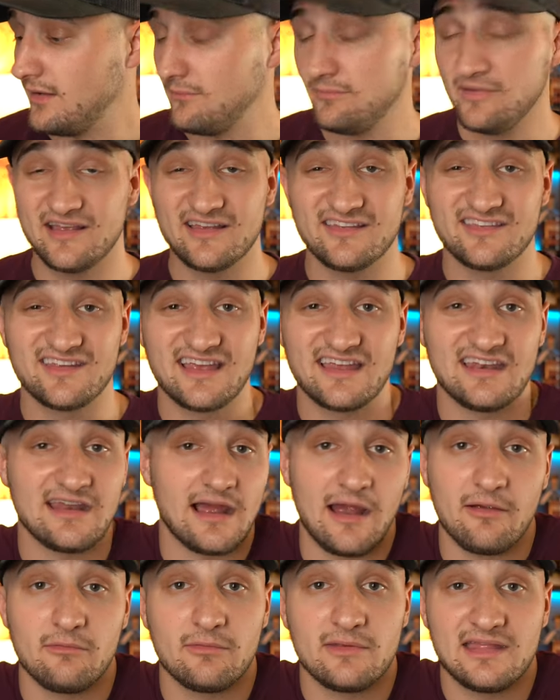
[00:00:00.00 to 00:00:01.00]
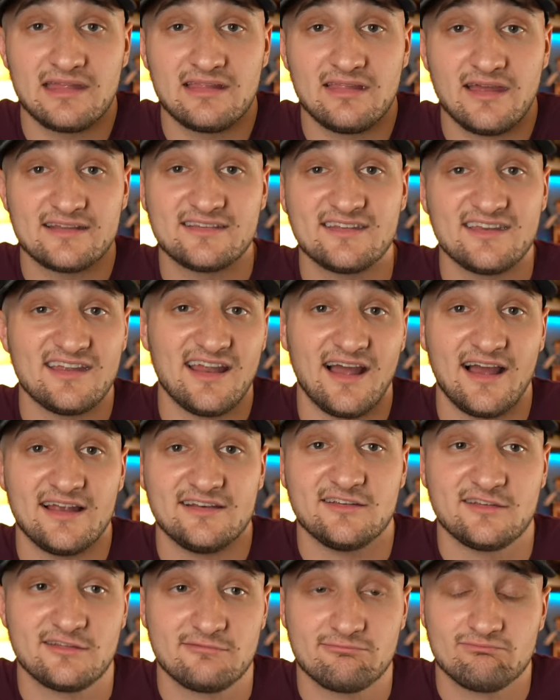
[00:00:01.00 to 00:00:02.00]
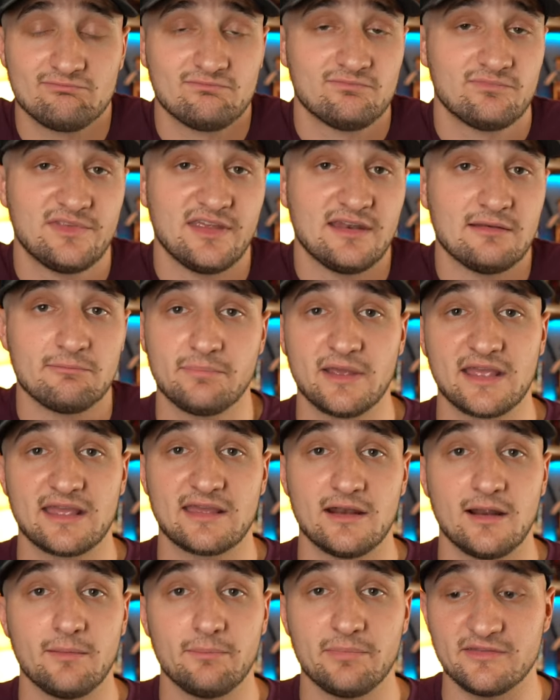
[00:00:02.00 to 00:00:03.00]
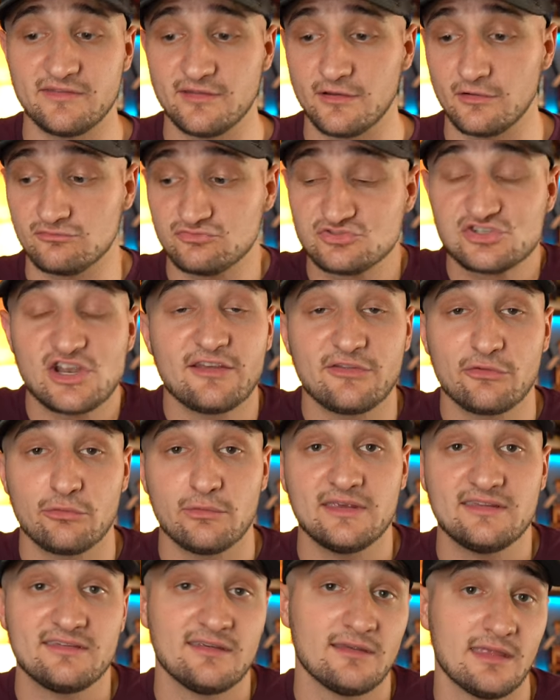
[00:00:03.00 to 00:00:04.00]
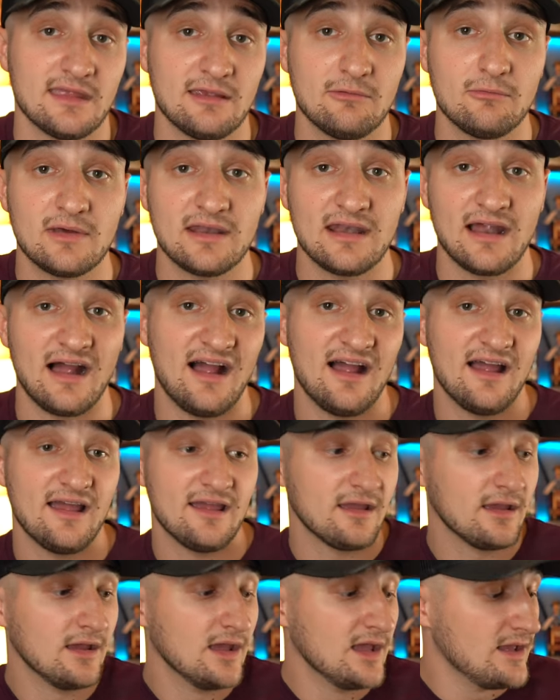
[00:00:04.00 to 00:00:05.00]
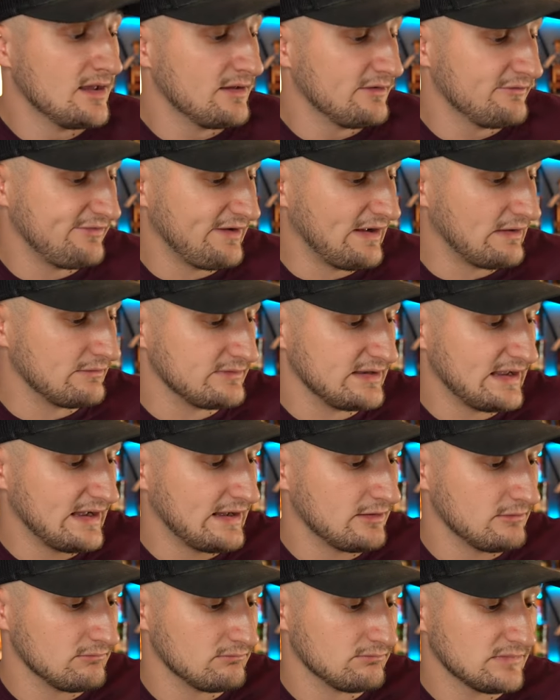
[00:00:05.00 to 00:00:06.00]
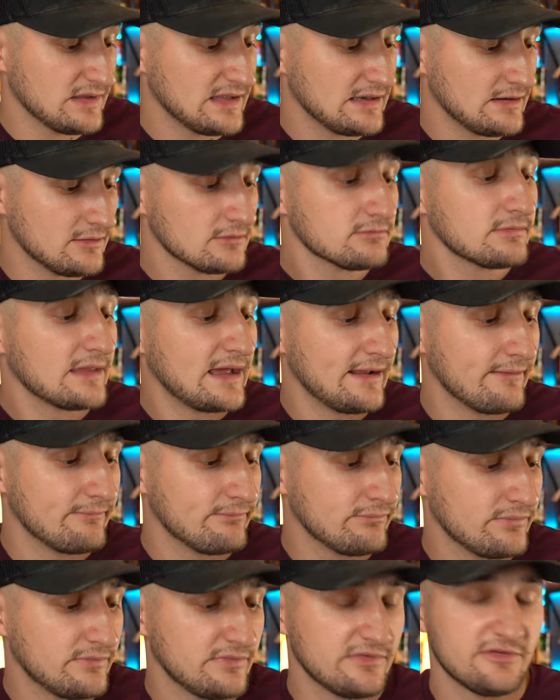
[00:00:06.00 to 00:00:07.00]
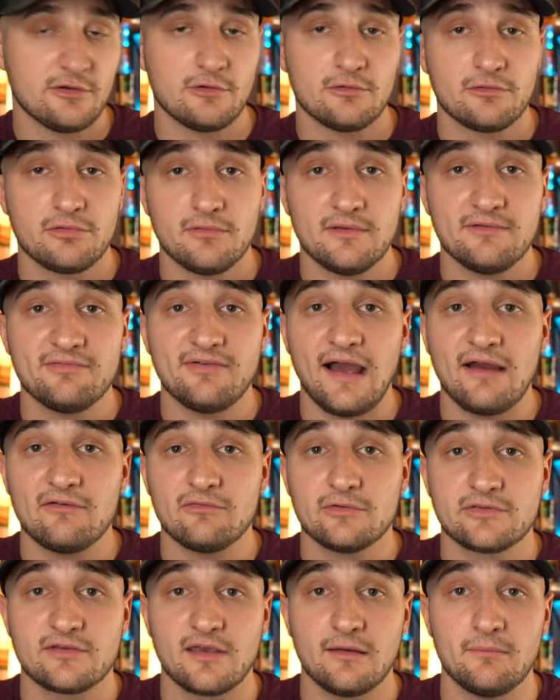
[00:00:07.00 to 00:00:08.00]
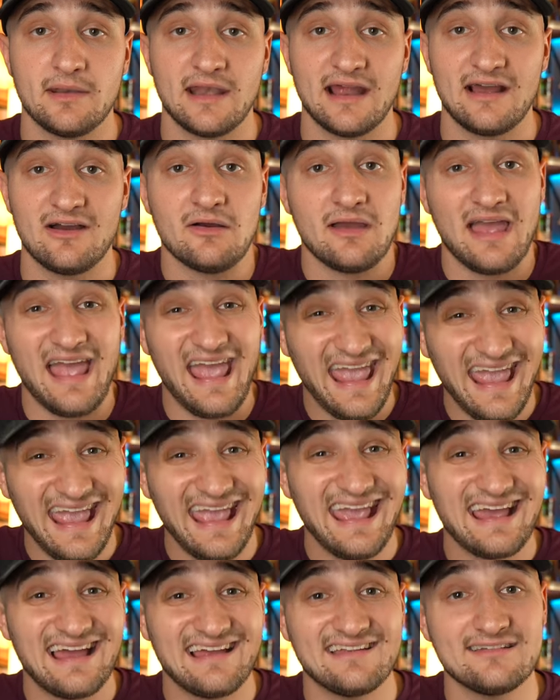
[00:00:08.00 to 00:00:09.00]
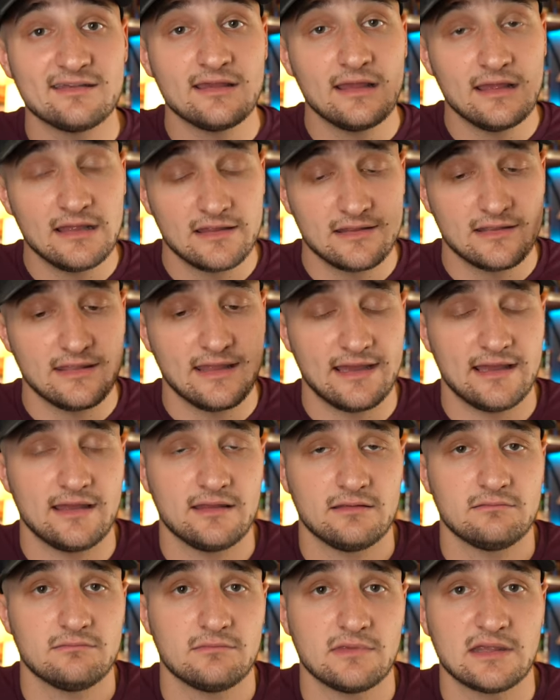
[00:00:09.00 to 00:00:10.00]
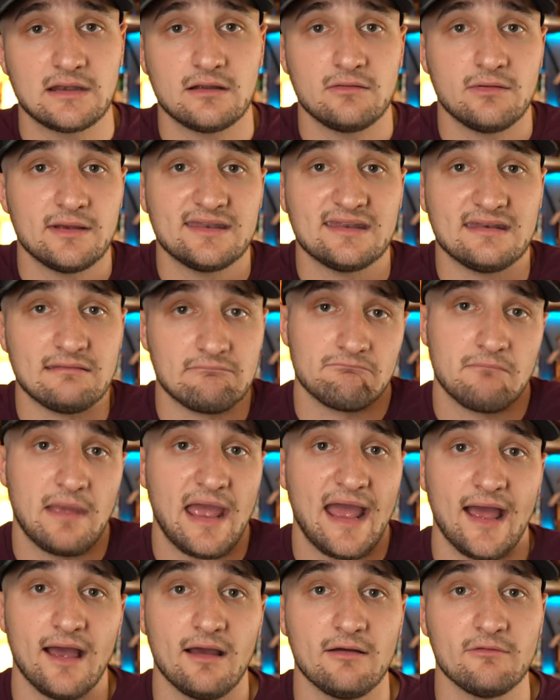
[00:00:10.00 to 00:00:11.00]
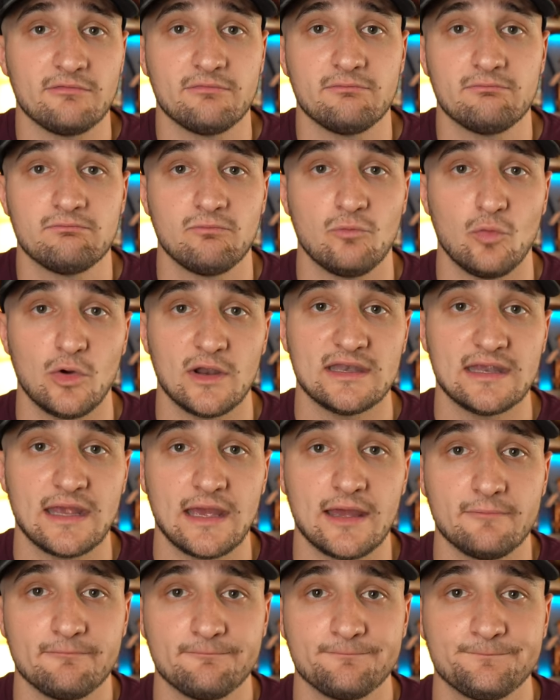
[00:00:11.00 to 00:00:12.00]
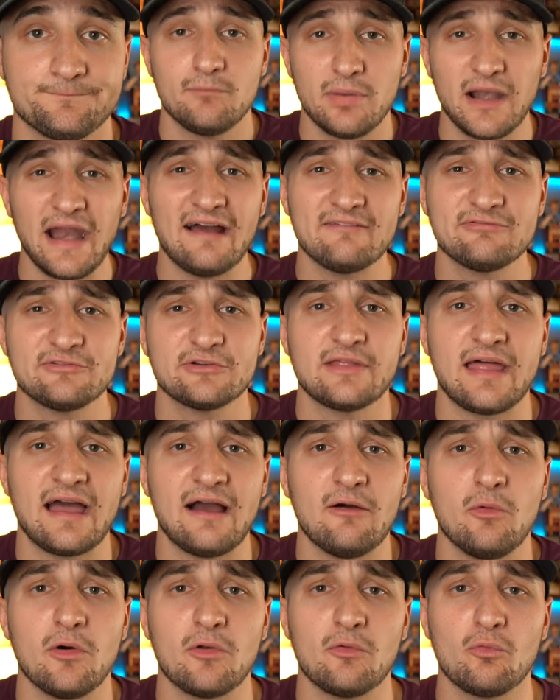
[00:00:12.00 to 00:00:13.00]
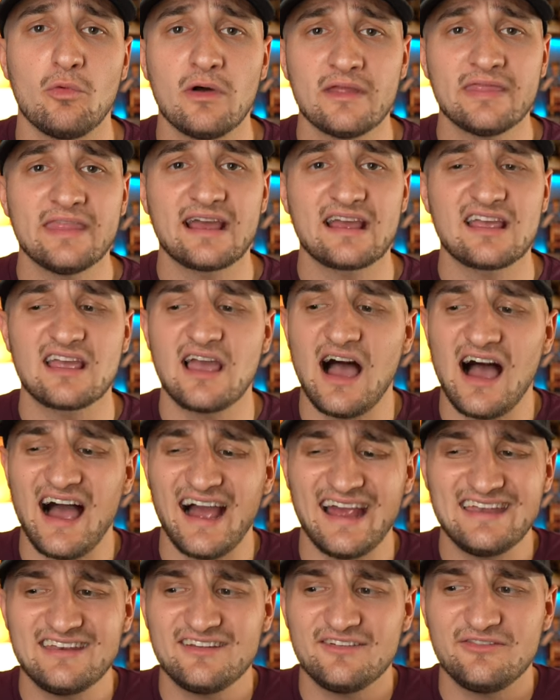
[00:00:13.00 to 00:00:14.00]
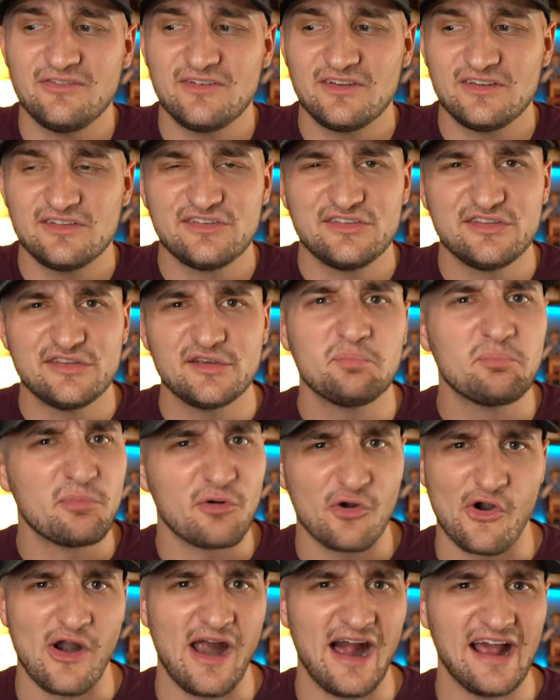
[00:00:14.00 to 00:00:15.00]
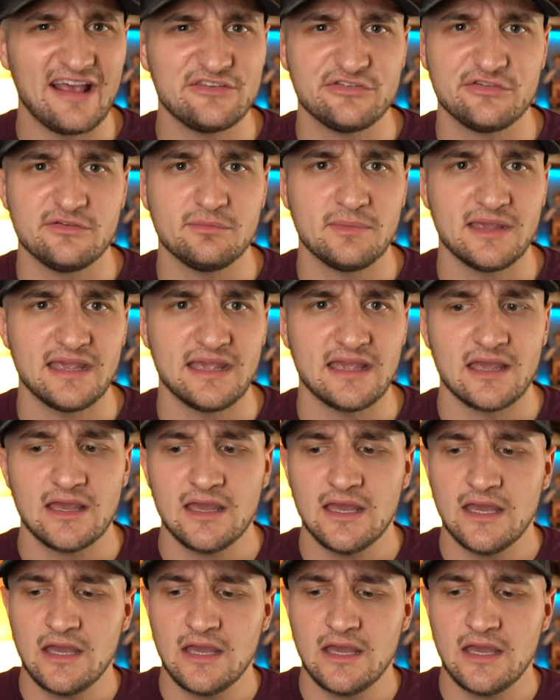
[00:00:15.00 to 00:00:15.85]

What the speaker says: because, again, I really liked it. I just didn't pick it up until just recently when I found out, you know, that 035 was coming out and that, you know, I didn't have one yet. But after that one, one that kind of surprised me,